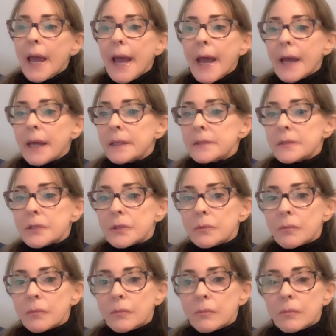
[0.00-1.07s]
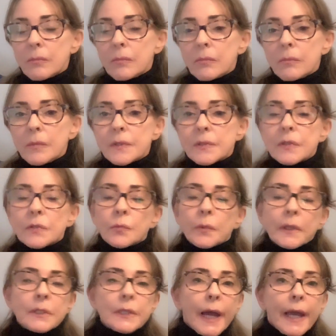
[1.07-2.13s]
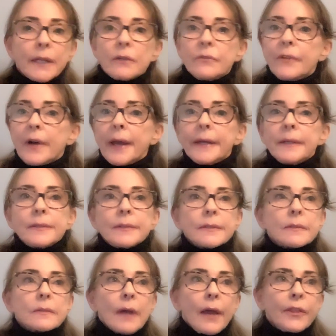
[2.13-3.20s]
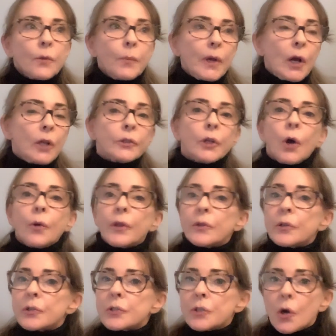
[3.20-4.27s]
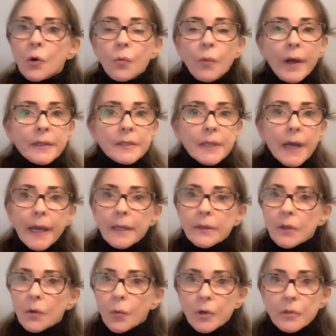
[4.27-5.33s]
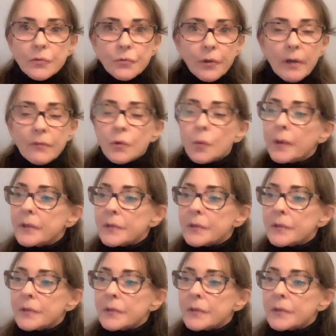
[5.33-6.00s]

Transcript: And this isn't really diet advice. I think we all know that there's no one diet that works for everyone.